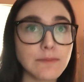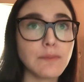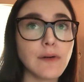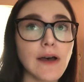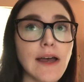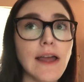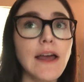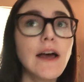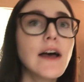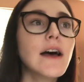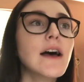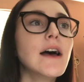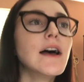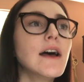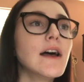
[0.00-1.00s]
but
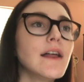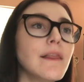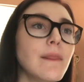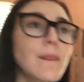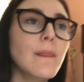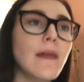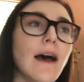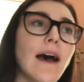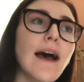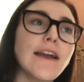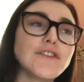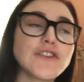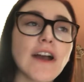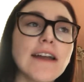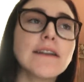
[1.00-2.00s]
I
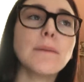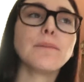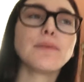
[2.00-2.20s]
tried to